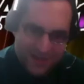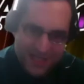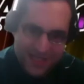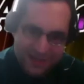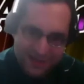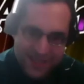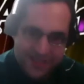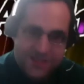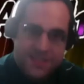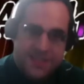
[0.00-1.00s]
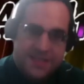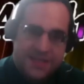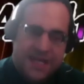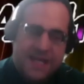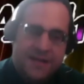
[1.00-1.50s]
agree.
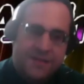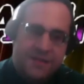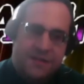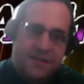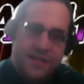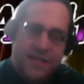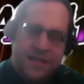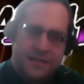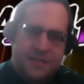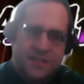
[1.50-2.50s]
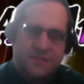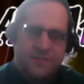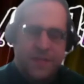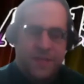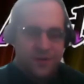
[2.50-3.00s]
And during the years, so
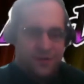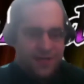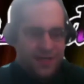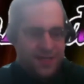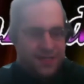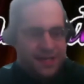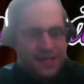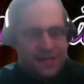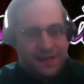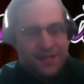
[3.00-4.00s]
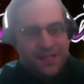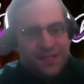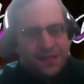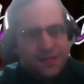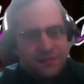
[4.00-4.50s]
people are like,
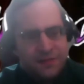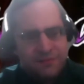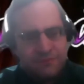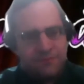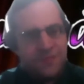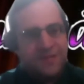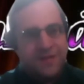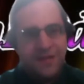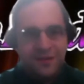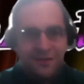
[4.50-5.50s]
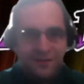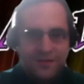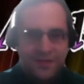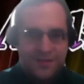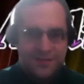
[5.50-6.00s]
giving you a quick
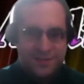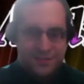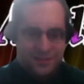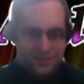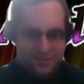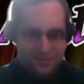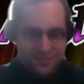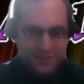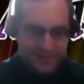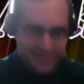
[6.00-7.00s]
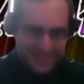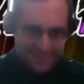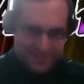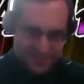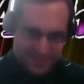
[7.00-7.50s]

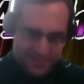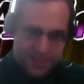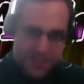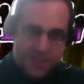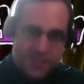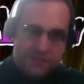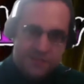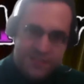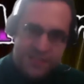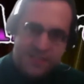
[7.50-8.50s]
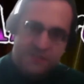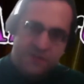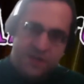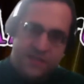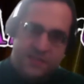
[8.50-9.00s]
synopsis. Season 1
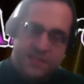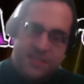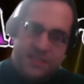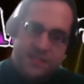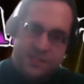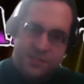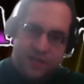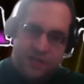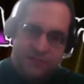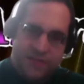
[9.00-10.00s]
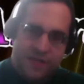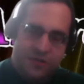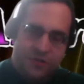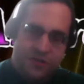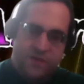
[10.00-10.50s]
and season 2 I
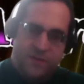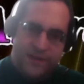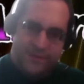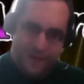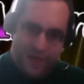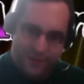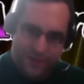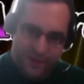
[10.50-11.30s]
recorded from my phone